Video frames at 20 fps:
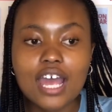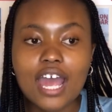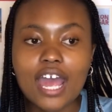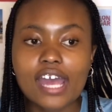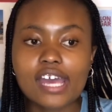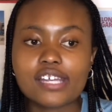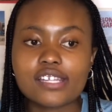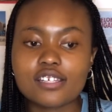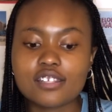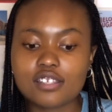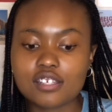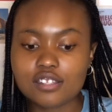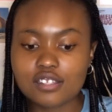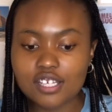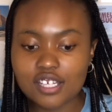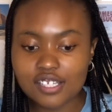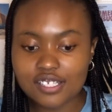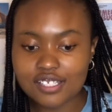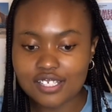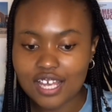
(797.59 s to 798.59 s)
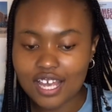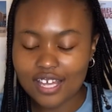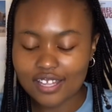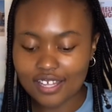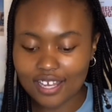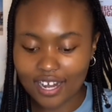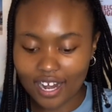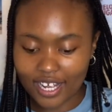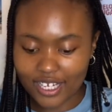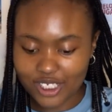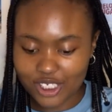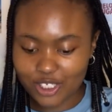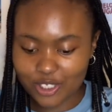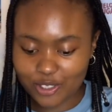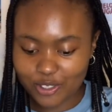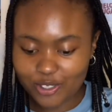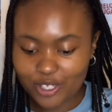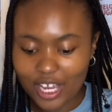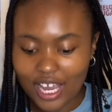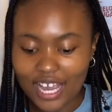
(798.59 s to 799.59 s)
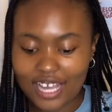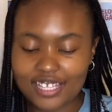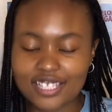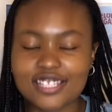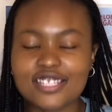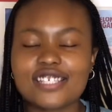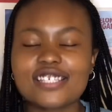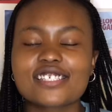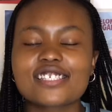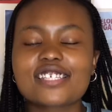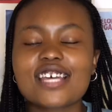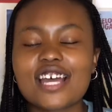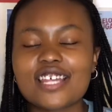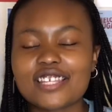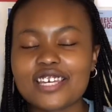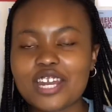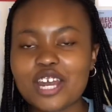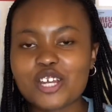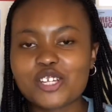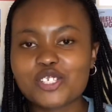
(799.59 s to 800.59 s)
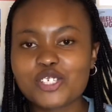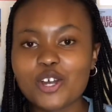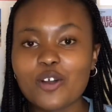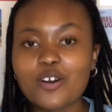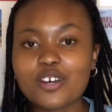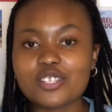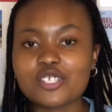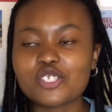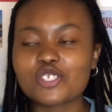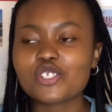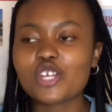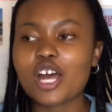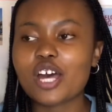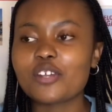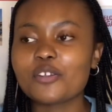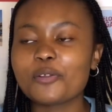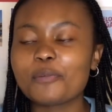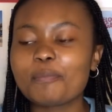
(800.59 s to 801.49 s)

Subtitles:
and in the things that I do and the things that I show on this channel.